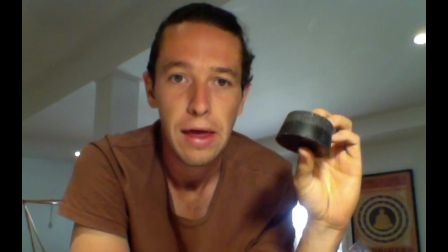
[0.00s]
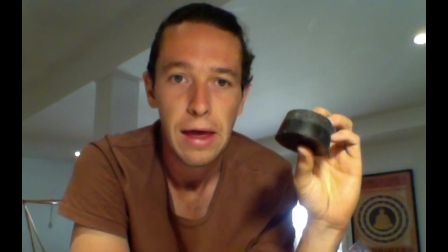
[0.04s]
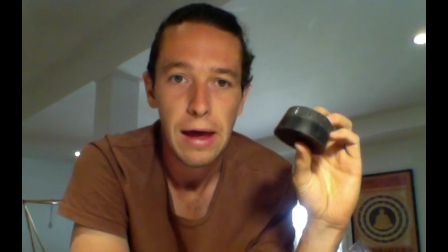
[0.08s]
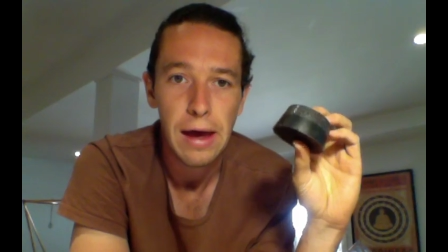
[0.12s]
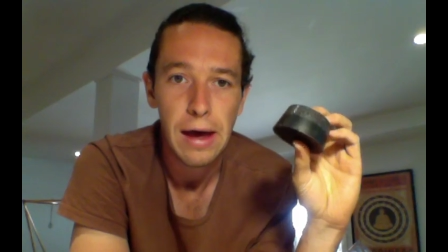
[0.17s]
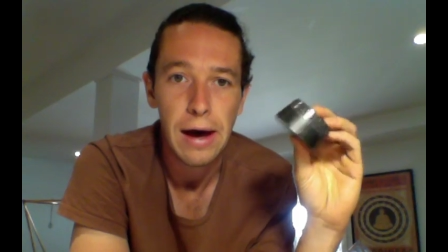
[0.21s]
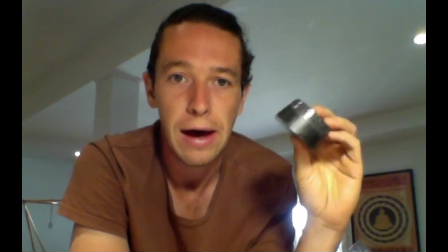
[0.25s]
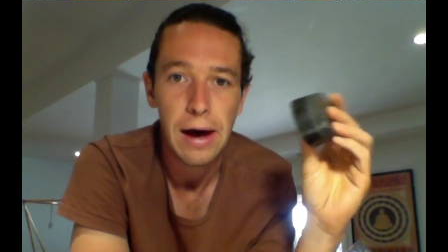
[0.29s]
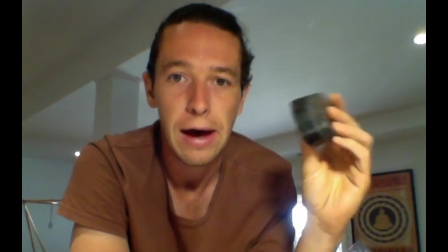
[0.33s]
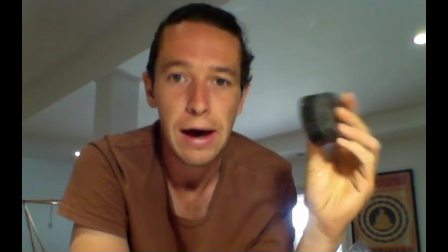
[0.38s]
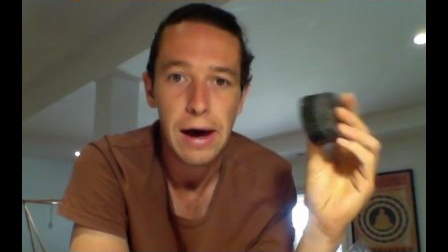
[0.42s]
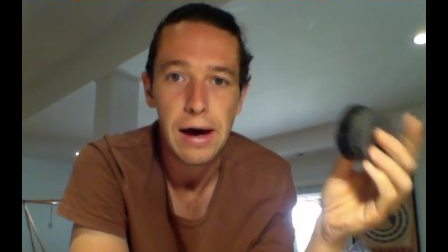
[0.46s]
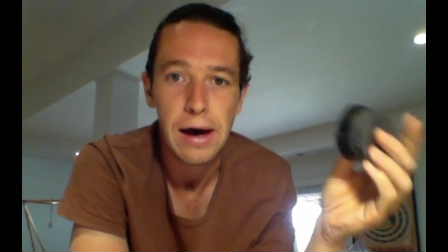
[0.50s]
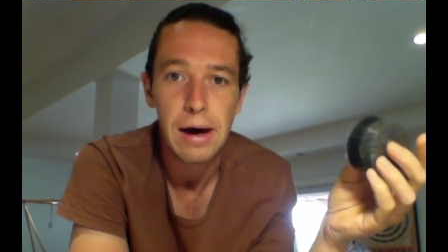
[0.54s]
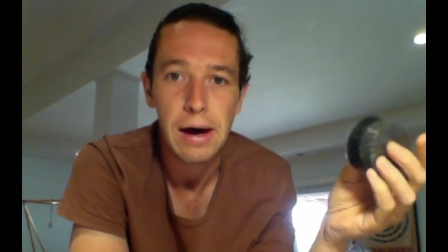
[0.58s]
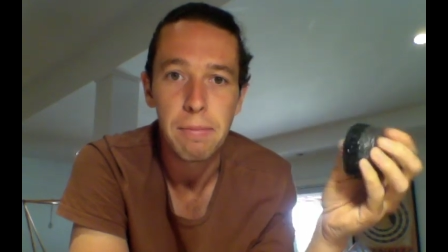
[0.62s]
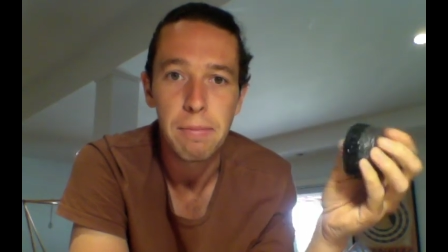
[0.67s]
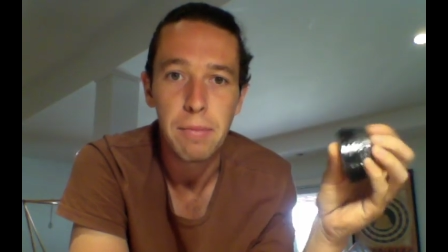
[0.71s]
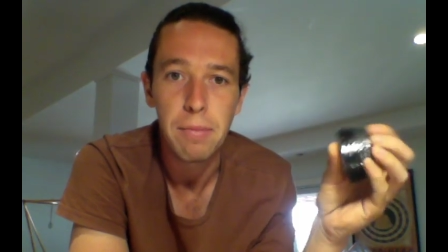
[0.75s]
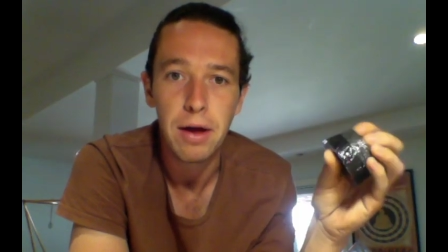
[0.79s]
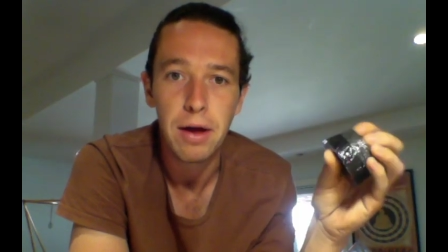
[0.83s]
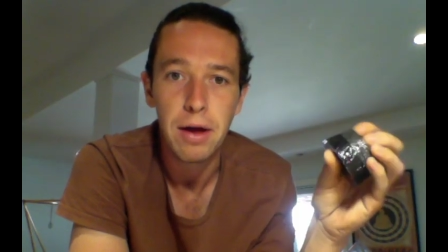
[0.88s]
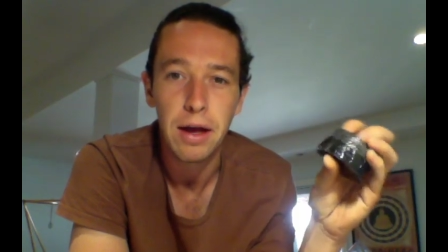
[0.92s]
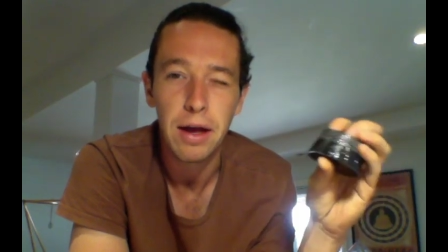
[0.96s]

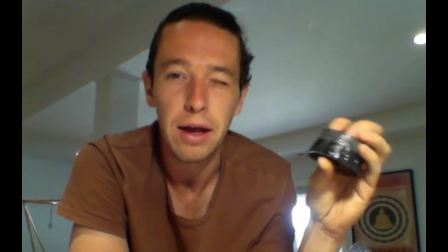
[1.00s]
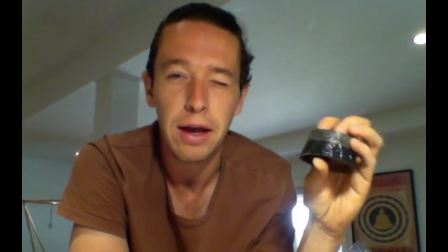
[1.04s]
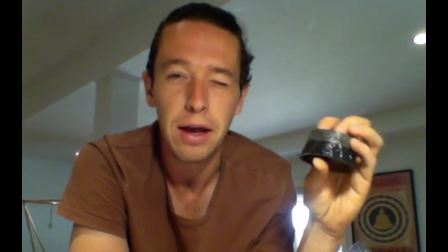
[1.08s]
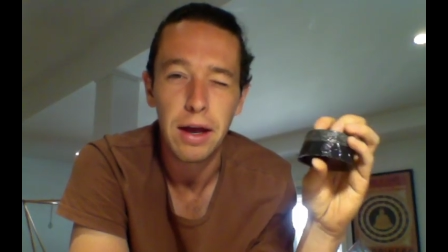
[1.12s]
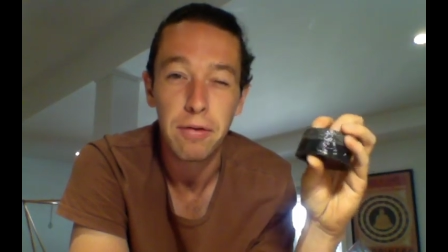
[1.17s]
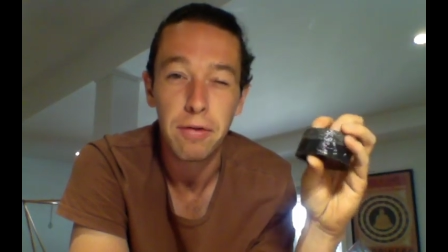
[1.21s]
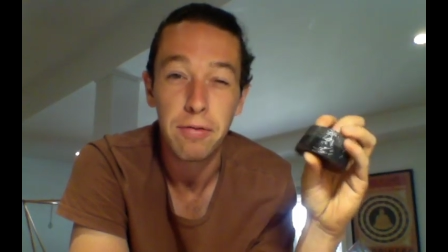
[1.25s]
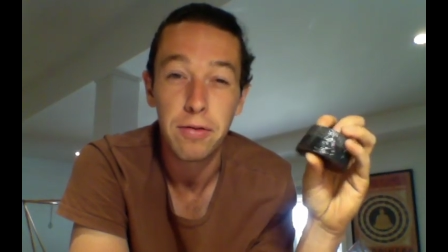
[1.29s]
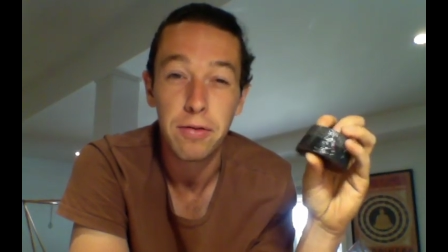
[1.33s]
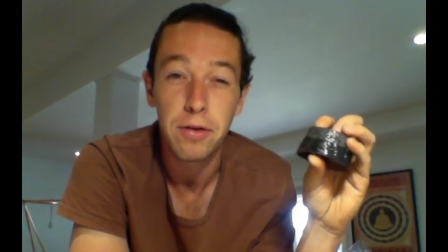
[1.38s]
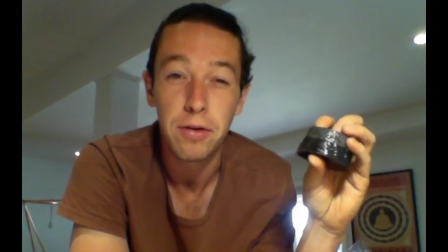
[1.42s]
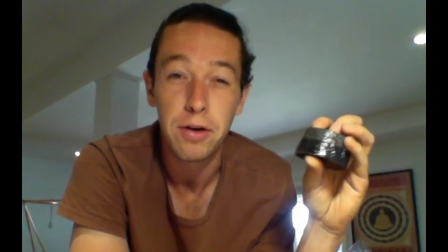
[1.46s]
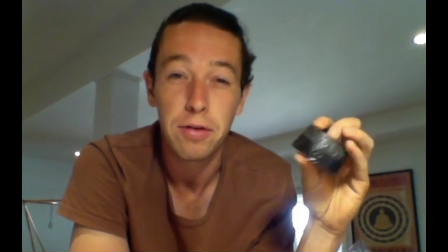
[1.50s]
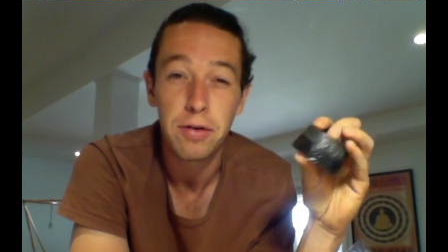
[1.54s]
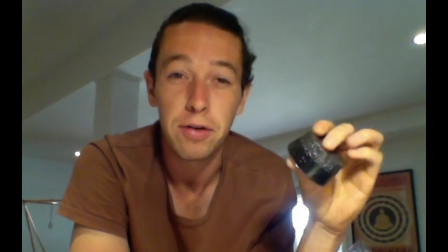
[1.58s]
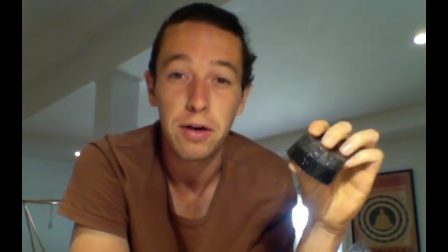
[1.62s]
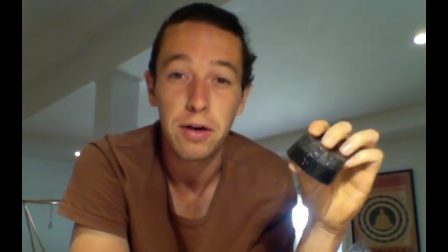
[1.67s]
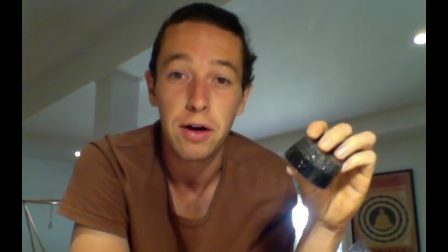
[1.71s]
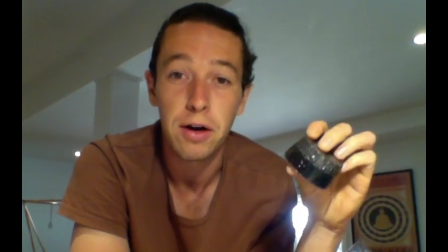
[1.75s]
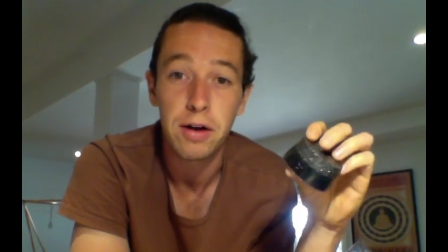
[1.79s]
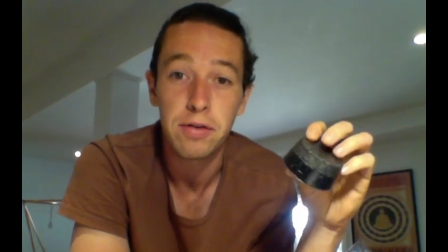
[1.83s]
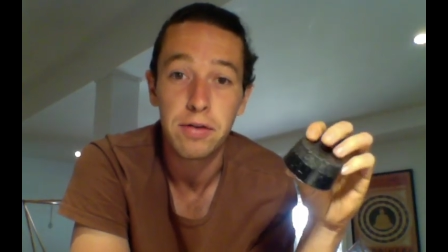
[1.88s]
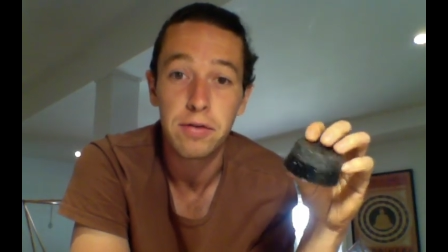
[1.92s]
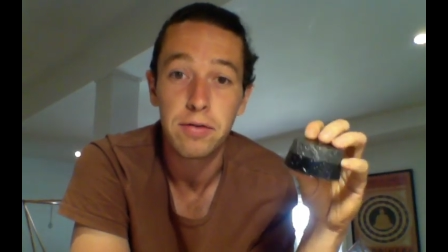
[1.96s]
and a few different
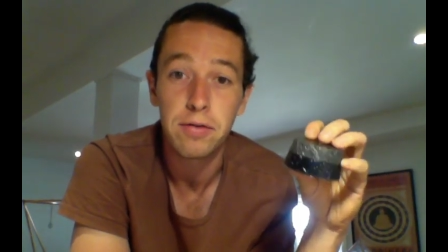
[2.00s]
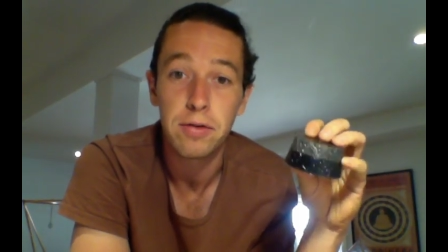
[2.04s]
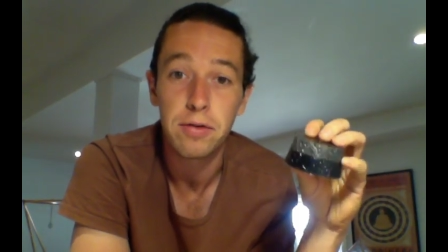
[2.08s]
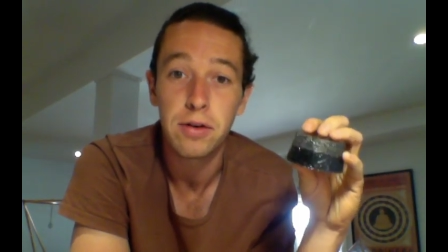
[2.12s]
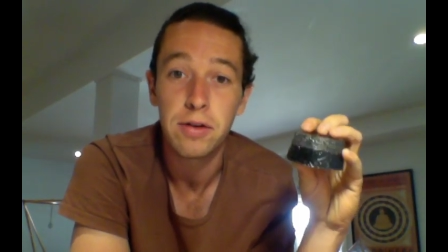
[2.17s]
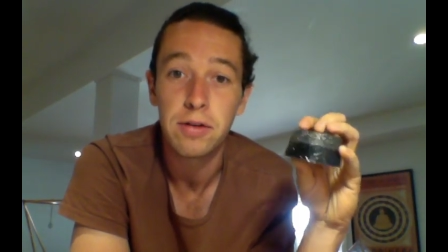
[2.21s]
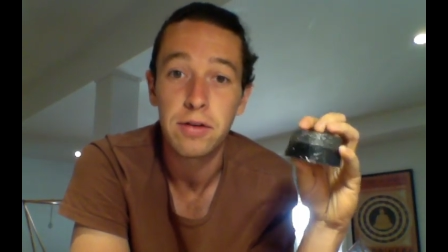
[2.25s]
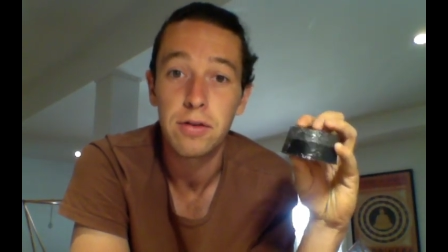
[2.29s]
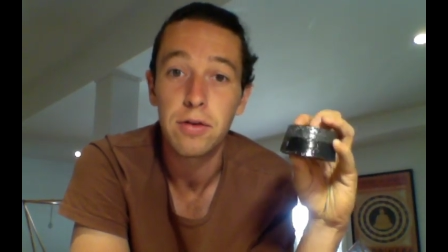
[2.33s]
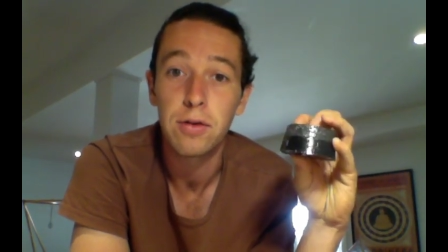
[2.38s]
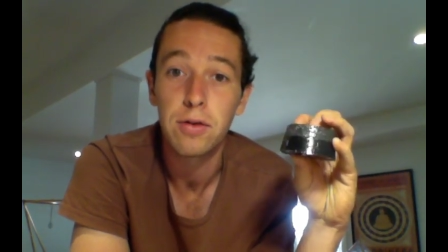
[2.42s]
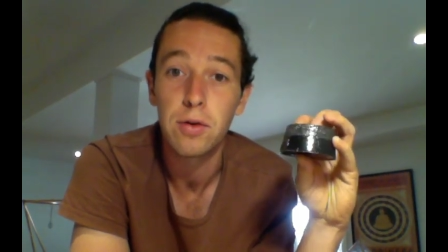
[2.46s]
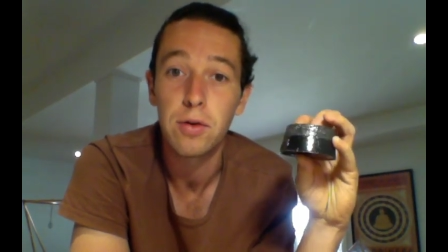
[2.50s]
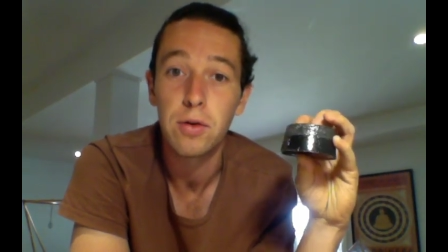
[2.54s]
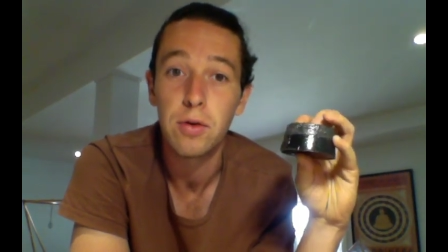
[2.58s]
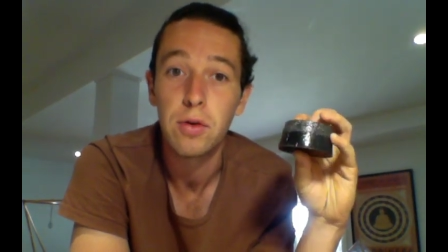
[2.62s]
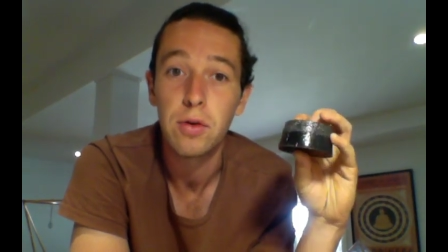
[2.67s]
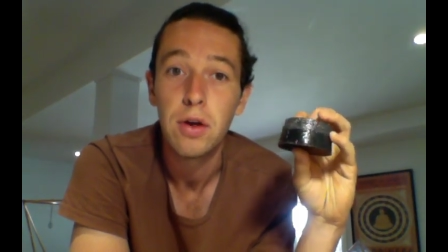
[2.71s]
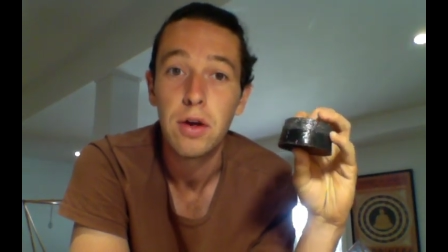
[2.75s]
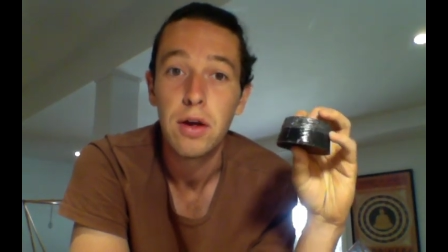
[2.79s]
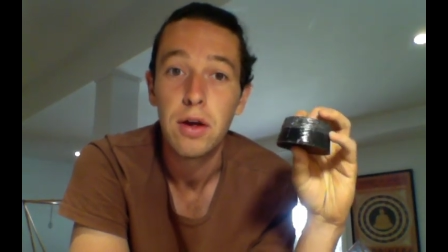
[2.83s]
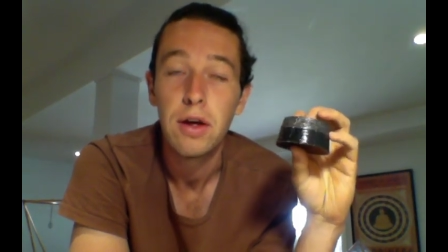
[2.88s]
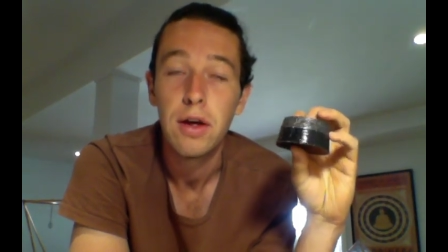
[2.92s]
kinds of crystal.